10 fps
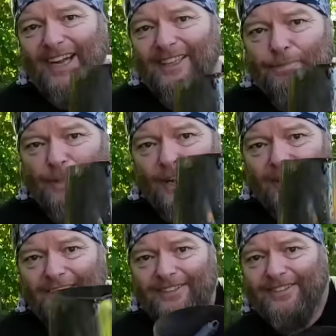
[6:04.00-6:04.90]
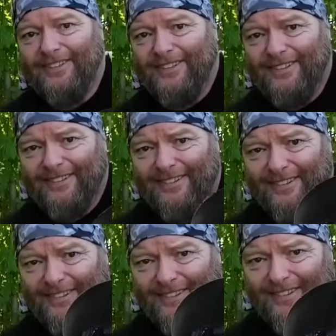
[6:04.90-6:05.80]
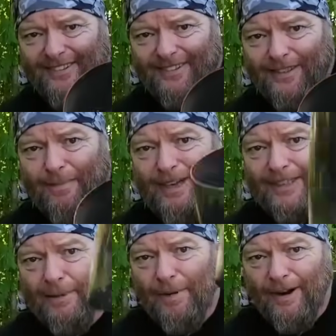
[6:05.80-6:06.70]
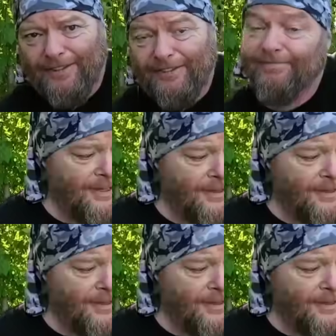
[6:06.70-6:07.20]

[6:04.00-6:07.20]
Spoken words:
Last but not least, the melting pot.